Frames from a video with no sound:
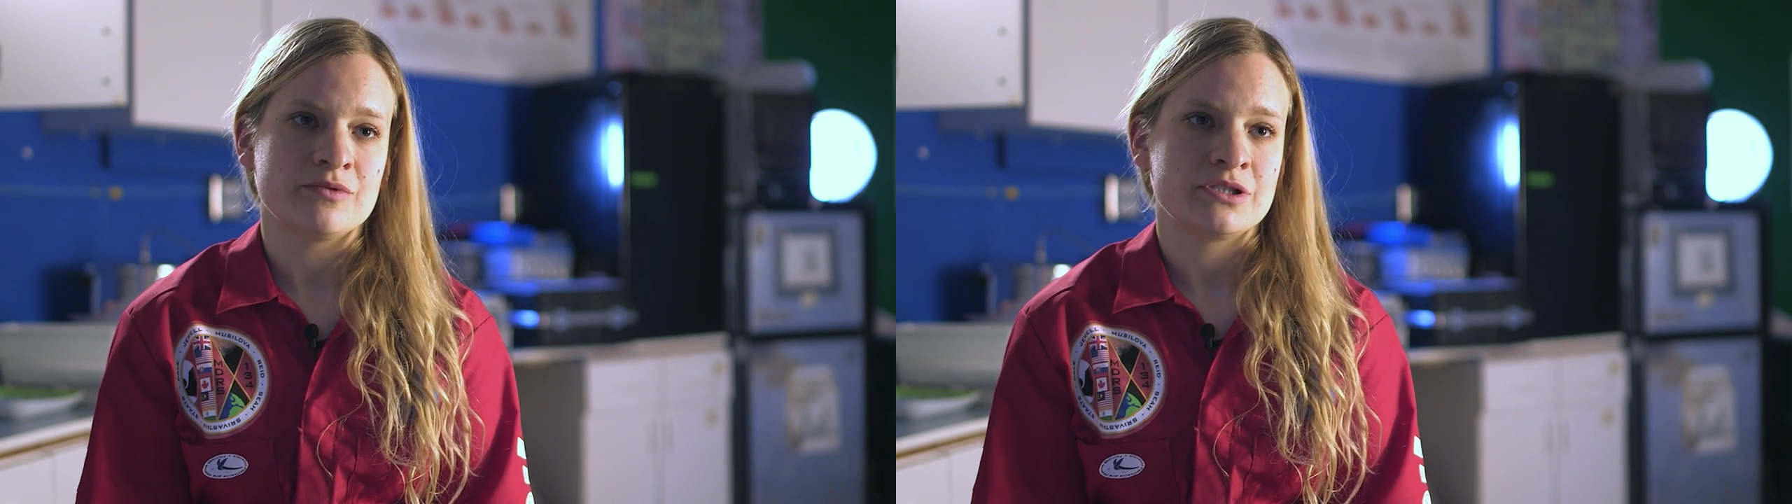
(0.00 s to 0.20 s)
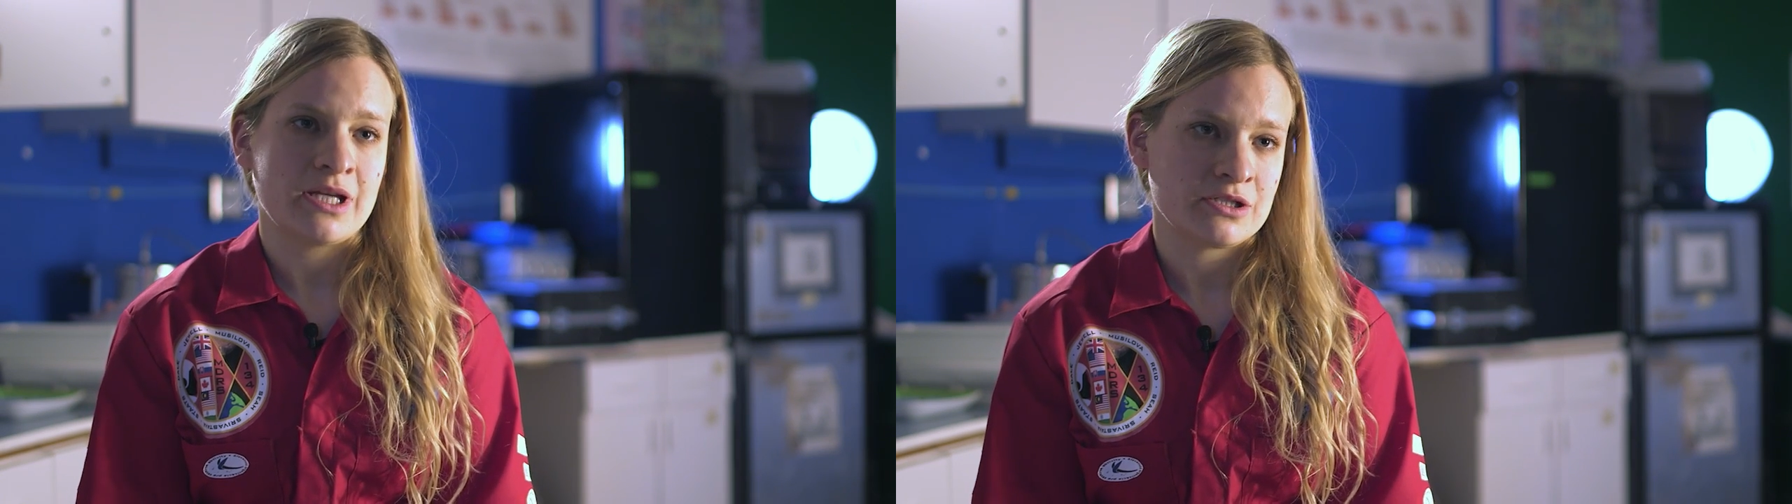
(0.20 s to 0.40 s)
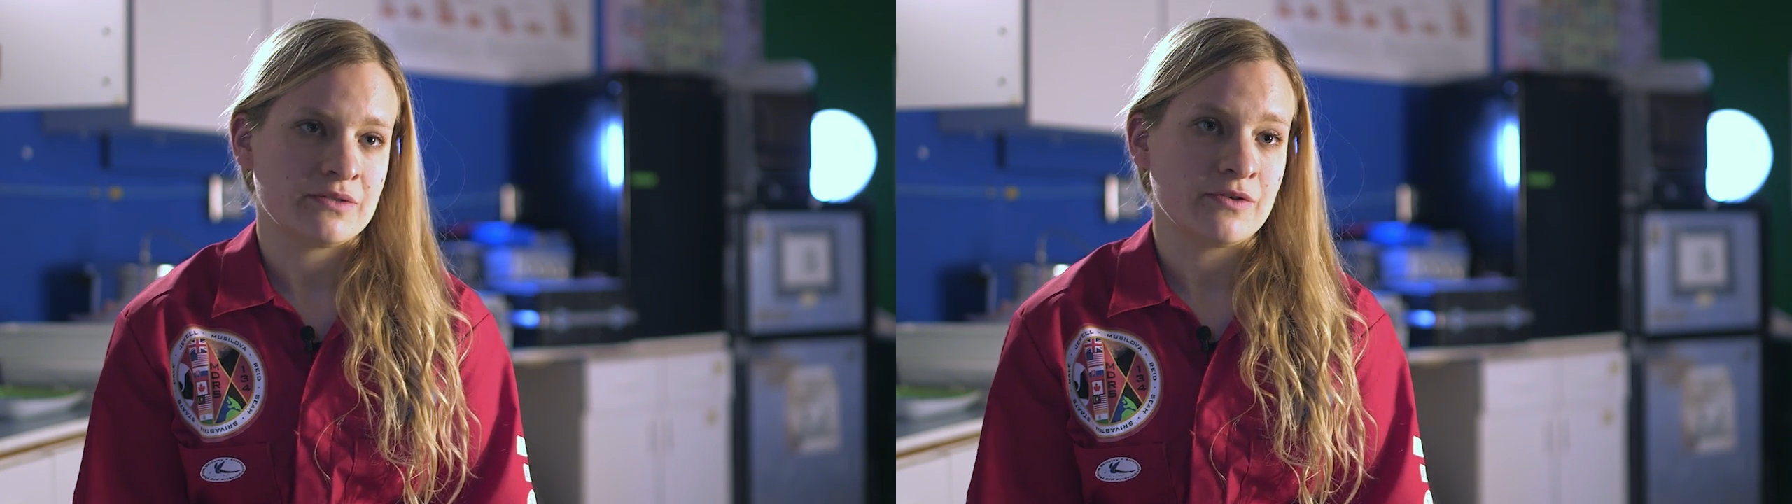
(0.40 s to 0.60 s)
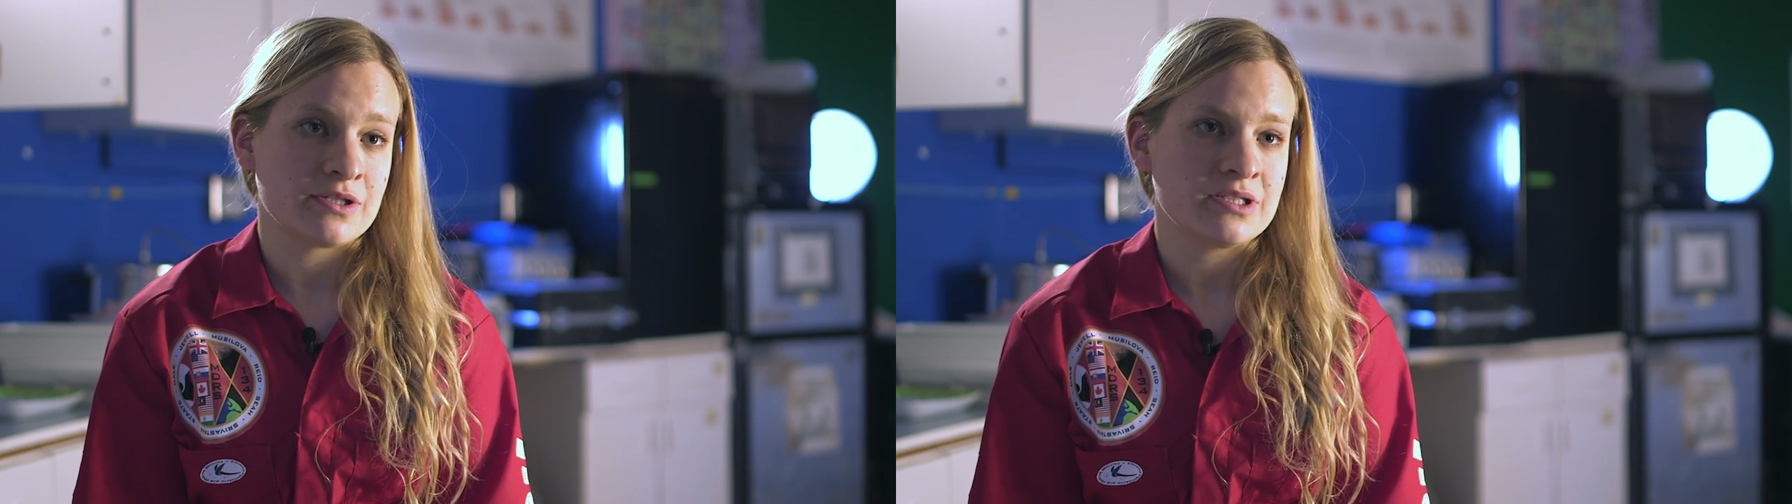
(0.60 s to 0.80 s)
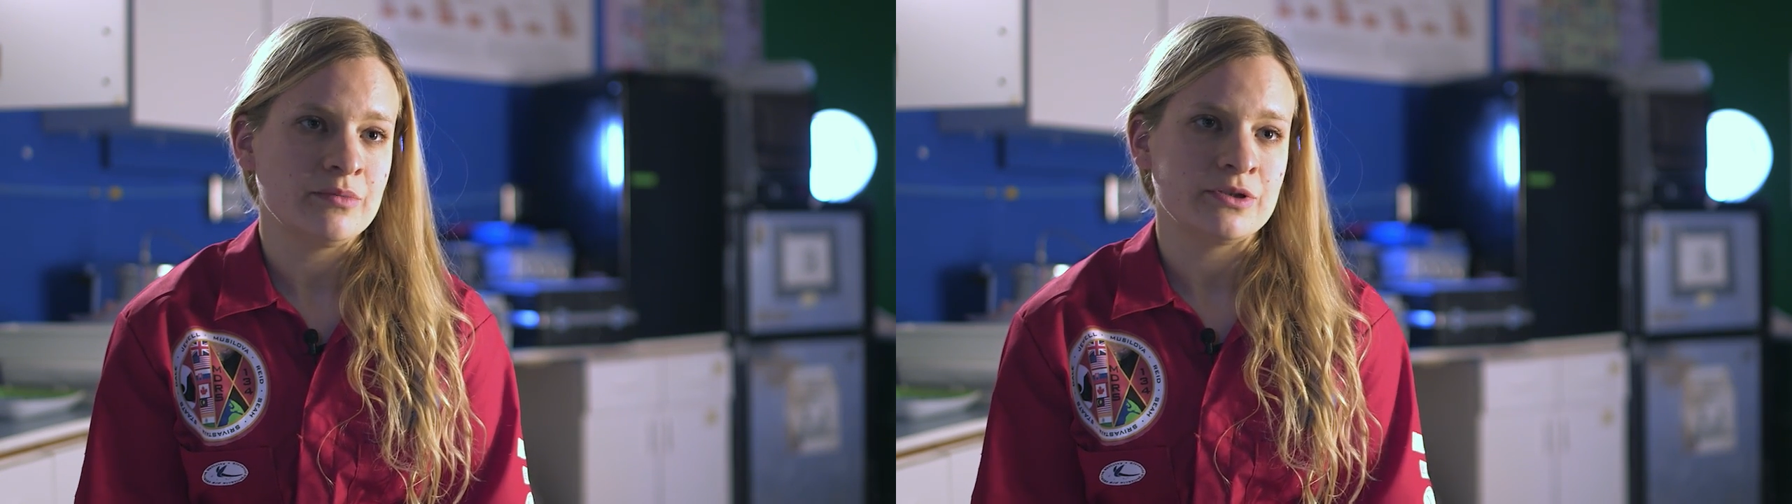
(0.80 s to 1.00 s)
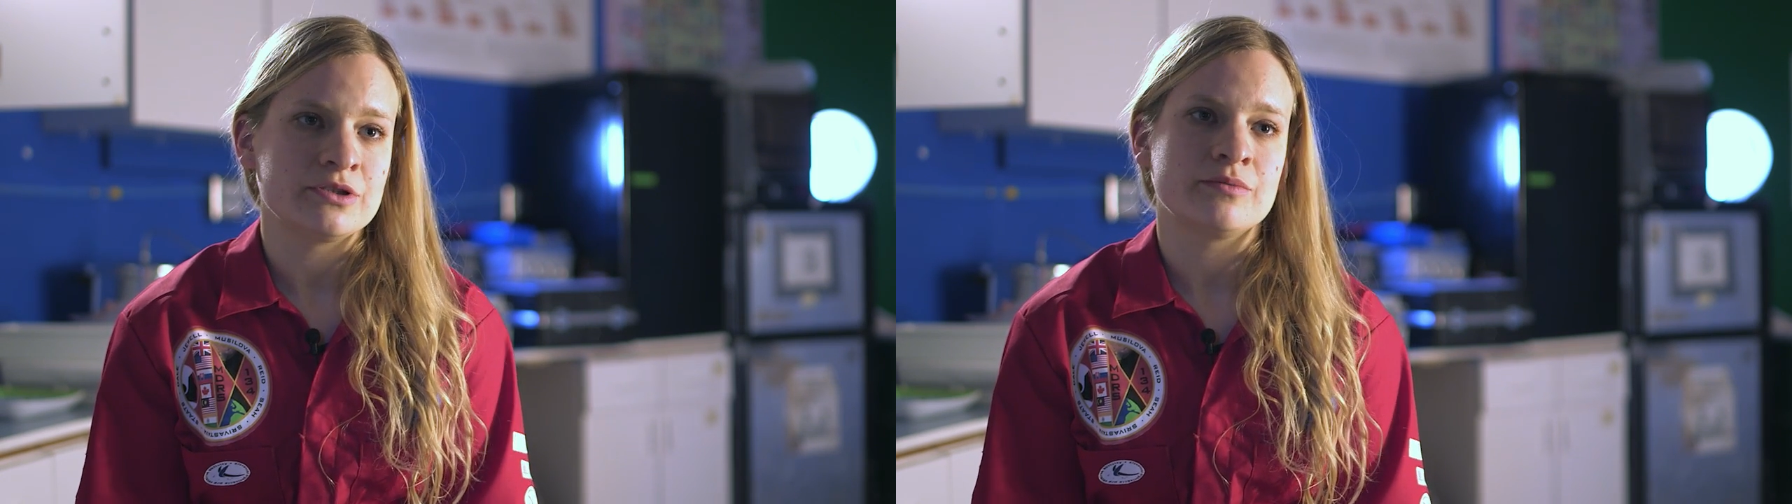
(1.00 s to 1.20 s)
which is actually very similar to